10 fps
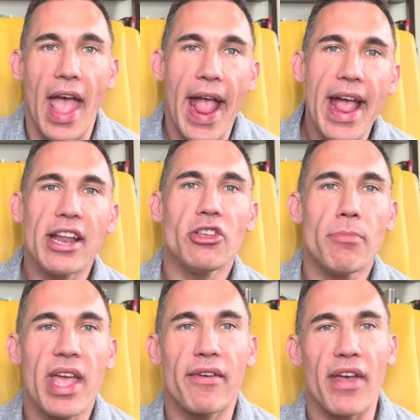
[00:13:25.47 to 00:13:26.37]
And you
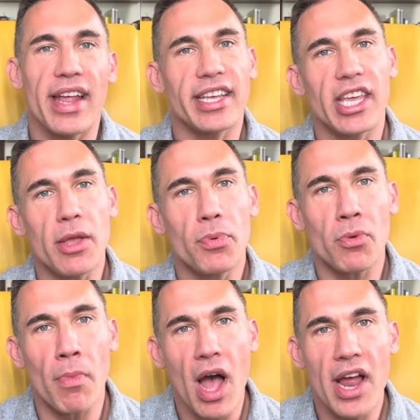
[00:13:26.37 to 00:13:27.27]
may have had to keep
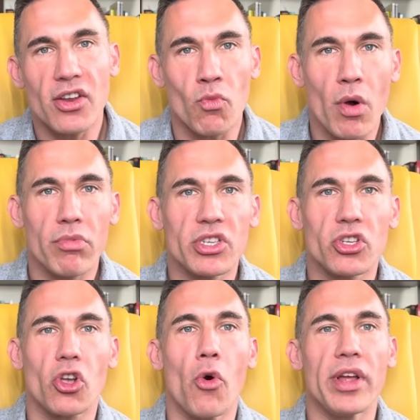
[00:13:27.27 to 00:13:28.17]
your mind on what was
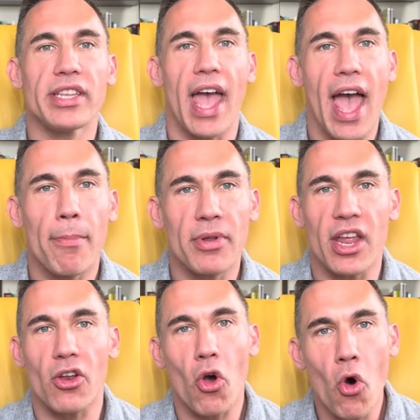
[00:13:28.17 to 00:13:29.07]
going to happen
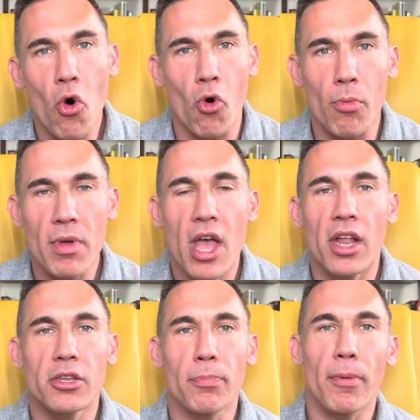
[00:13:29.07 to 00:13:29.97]
at home
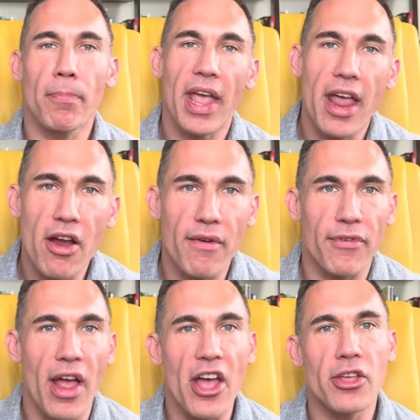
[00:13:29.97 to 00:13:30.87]
to prepare
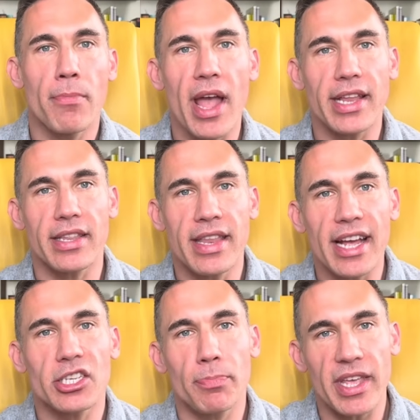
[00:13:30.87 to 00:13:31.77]
for how you might
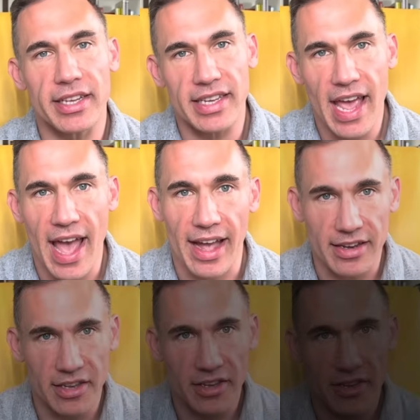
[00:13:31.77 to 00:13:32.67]
next be
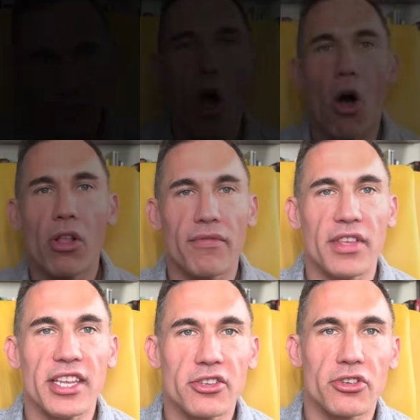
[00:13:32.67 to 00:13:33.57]
attacked. All of
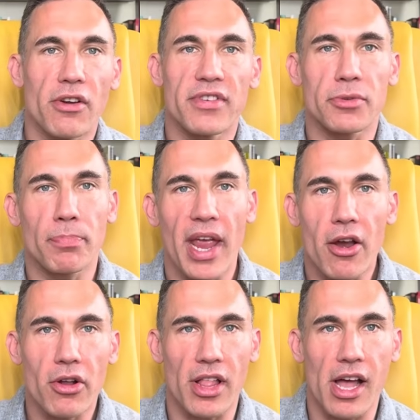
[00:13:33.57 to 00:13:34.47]
these serve as
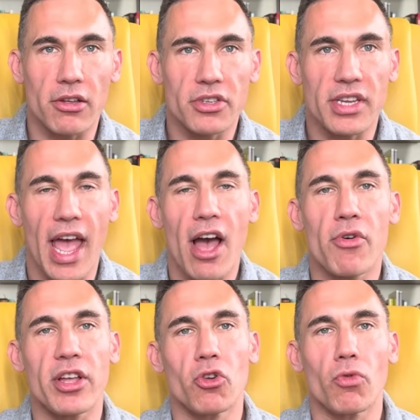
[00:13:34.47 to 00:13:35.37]
parallels to how
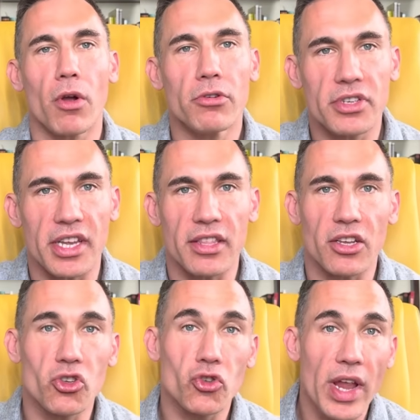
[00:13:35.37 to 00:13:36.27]
engrossing the
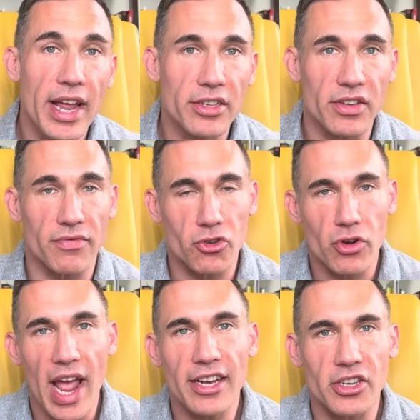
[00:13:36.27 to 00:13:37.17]
trance of
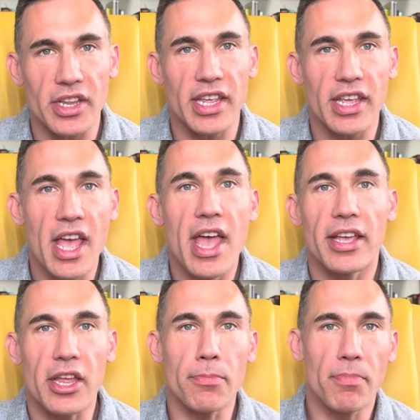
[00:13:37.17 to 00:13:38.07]
tragedy
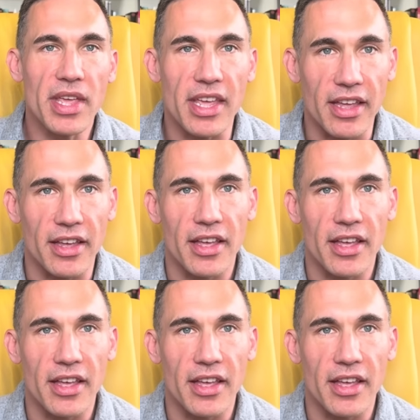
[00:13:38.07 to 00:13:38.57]
can be.